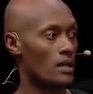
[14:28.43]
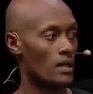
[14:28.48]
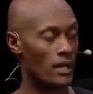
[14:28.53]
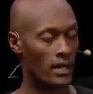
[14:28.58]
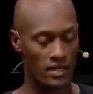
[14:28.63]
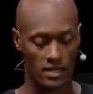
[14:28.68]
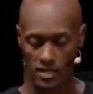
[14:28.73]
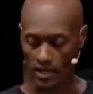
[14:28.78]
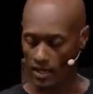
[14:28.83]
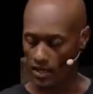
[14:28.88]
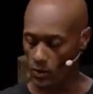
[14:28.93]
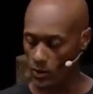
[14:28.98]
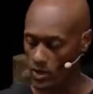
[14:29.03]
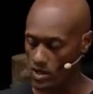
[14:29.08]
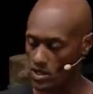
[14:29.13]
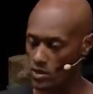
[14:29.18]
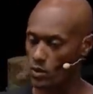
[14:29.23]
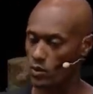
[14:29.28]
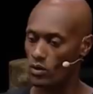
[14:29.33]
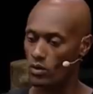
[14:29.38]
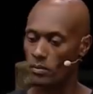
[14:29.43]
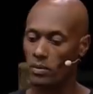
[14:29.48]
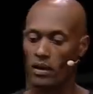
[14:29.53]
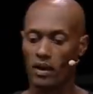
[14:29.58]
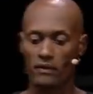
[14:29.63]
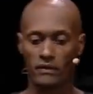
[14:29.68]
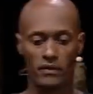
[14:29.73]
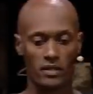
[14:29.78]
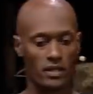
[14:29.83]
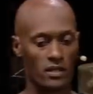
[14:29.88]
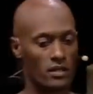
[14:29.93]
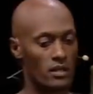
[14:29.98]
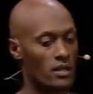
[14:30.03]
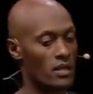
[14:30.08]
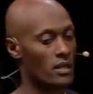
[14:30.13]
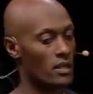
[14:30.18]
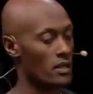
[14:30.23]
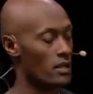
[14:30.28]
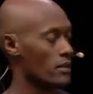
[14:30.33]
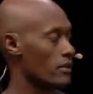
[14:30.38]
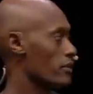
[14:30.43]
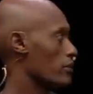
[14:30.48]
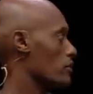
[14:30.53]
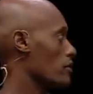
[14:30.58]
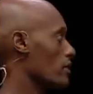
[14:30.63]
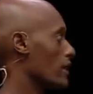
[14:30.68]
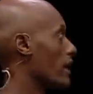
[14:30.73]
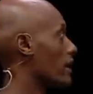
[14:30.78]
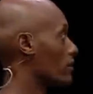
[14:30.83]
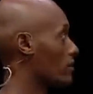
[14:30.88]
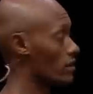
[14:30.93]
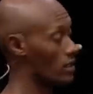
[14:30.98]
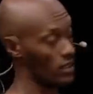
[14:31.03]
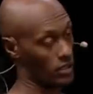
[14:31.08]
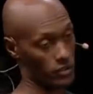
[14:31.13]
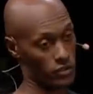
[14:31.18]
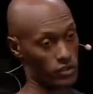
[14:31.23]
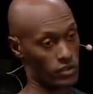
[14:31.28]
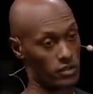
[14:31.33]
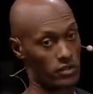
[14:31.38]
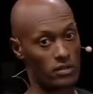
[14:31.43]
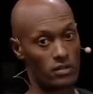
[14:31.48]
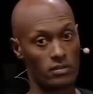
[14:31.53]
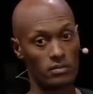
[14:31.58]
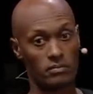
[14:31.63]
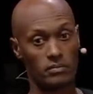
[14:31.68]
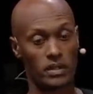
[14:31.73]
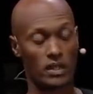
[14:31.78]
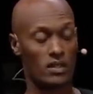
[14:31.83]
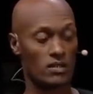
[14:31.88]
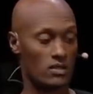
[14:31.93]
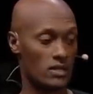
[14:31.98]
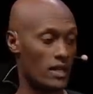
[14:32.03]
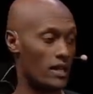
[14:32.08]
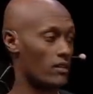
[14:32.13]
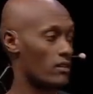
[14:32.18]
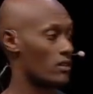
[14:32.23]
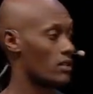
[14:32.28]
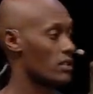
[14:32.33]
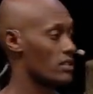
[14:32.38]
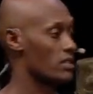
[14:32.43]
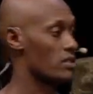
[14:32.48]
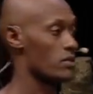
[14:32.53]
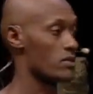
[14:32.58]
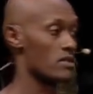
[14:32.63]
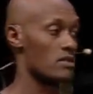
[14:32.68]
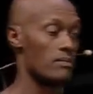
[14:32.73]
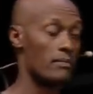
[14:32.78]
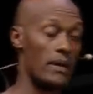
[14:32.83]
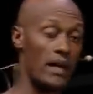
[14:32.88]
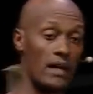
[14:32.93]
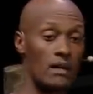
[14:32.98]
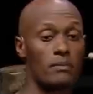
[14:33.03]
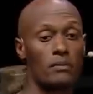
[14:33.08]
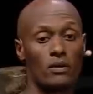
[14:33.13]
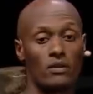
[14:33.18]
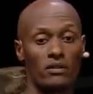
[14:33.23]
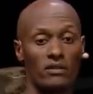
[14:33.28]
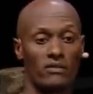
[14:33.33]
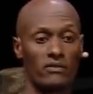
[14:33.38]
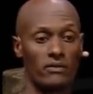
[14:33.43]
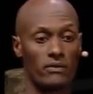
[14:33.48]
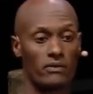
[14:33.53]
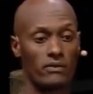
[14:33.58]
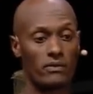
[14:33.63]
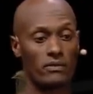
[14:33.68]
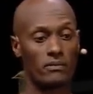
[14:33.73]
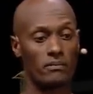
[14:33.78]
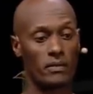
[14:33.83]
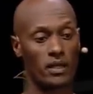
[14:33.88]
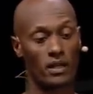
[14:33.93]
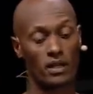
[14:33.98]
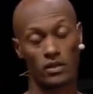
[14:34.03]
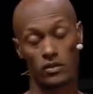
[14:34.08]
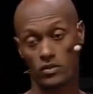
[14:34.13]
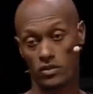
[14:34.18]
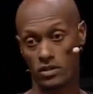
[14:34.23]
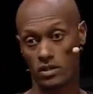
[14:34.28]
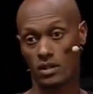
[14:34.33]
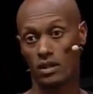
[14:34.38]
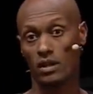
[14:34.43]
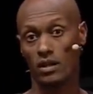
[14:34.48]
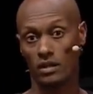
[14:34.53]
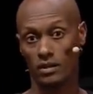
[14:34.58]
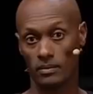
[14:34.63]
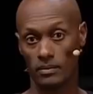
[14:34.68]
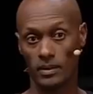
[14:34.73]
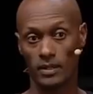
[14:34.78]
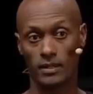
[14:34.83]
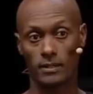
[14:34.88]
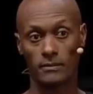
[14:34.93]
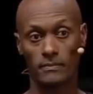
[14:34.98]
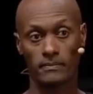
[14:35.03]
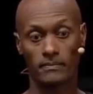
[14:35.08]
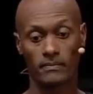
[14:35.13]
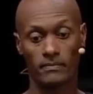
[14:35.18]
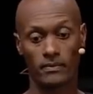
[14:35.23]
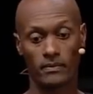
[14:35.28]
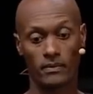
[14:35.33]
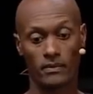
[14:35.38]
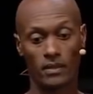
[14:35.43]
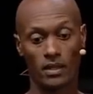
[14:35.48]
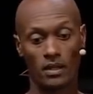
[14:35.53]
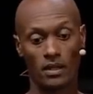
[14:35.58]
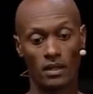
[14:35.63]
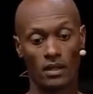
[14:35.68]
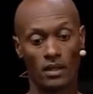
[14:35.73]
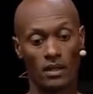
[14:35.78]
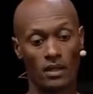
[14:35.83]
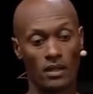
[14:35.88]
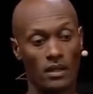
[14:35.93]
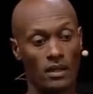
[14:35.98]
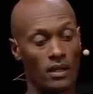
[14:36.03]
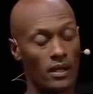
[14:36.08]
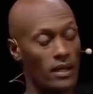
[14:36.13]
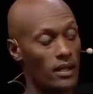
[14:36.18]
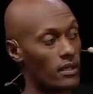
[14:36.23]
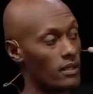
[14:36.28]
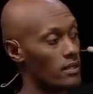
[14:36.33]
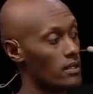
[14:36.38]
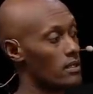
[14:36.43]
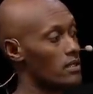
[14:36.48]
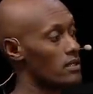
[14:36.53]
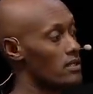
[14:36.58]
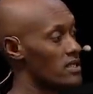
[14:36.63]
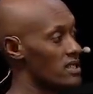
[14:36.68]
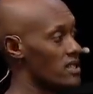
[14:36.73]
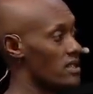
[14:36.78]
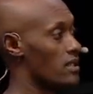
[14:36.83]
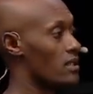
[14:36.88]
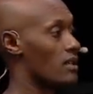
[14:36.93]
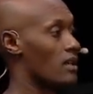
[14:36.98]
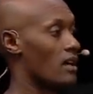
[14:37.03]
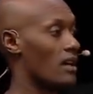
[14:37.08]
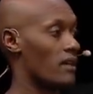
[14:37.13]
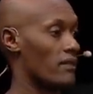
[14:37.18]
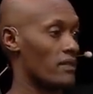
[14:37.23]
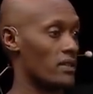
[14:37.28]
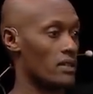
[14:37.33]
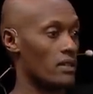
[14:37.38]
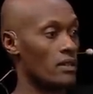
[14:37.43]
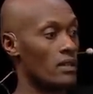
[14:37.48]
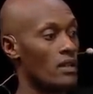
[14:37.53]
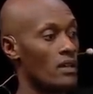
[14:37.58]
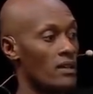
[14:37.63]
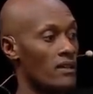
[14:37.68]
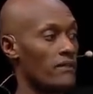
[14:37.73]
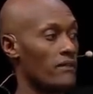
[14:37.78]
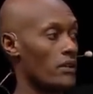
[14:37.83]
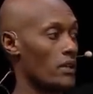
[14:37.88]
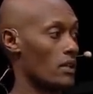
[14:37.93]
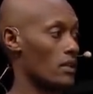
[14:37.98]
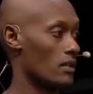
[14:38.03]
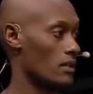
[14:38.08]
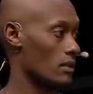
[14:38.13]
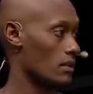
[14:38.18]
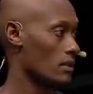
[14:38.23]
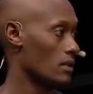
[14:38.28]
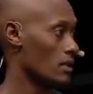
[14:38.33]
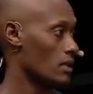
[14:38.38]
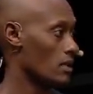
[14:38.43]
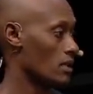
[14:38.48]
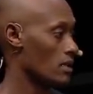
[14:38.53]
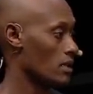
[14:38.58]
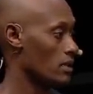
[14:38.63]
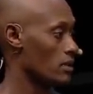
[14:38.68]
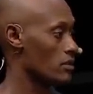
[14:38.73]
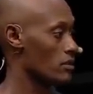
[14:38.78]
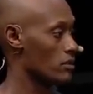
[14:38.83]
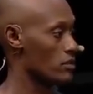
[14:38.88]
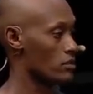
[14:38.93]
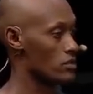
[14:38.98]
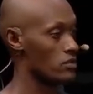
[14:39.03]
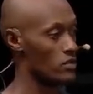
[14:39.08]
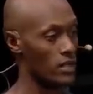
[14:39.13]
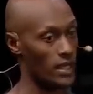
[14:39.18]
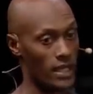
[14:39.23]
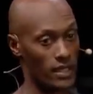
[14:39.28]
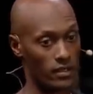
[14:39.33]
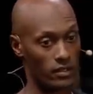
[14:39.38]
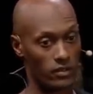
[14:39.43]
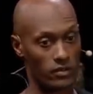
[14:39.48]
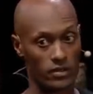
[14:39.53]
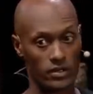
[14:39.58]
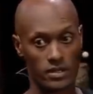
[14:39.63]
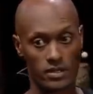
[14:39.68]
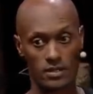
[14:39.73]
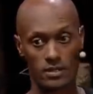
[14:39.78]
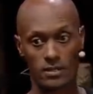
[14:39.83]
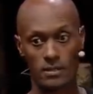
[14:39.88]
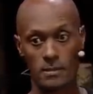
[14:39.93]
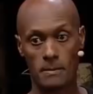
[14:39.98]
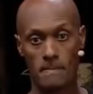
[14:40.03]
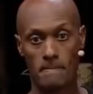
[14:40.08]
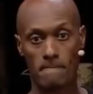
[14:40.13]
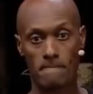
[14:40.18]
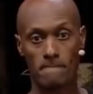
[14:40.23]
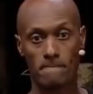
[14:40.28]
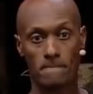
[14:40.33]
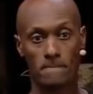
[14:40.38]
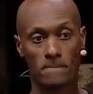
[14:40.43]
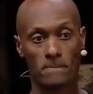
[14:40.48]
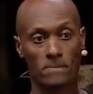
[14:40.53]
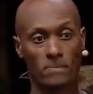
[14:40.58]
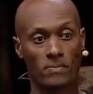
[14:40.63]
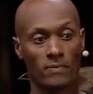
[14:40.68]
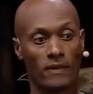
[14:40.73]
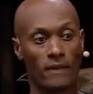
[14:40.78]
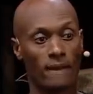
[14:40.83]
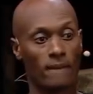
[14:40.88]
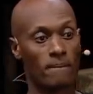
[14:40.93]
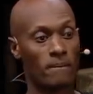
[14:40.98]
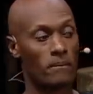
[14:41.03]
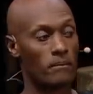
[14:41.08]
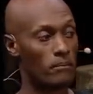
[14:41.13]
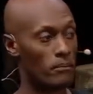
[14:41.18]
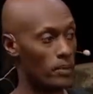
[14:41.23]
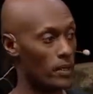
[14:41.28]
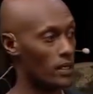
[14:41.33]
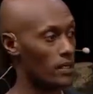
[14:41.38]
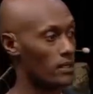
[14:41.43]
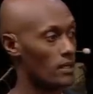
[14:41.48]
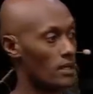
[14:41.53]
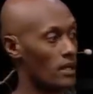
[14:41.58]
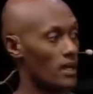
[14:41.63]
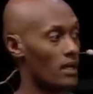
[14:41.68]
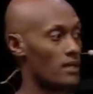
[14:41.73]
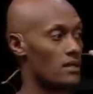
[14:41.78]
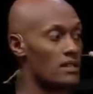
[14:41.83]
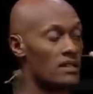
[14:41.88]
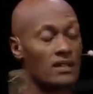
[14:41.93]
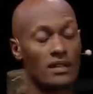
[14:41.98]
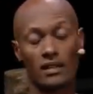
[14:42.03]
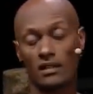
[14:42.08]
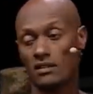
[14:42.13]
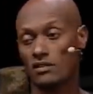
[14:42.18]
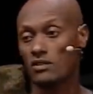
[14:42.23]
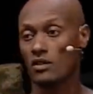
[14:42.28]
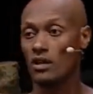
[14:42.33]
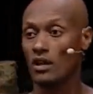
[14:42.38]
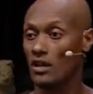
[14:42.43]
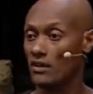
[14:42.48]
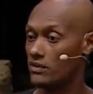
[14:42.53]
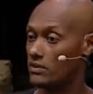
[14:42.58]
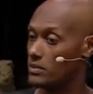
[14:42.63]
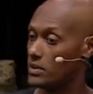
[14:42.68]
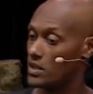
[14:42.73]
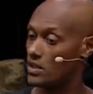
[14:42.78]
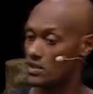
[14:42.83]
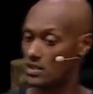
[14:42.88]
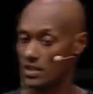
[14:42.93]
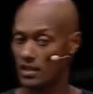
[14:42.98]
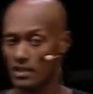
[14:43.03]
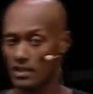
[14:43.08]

I decided to wage a war on poverty through agriculture, because agriculture was the backbone of my country's economy. And tea and coffee fell into those two categories. But I didn't get into coffee because I